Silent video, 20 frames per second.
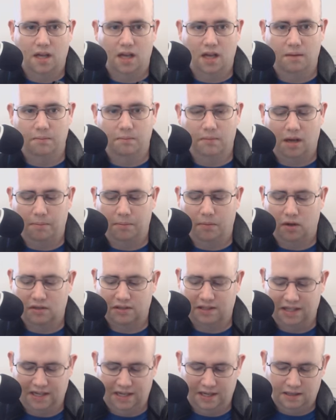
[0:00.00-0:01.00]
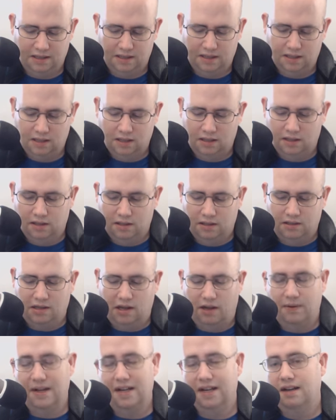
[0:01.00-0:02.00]
um, unboxing it.
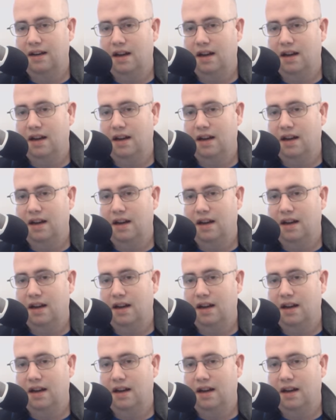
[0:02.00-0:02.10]
So in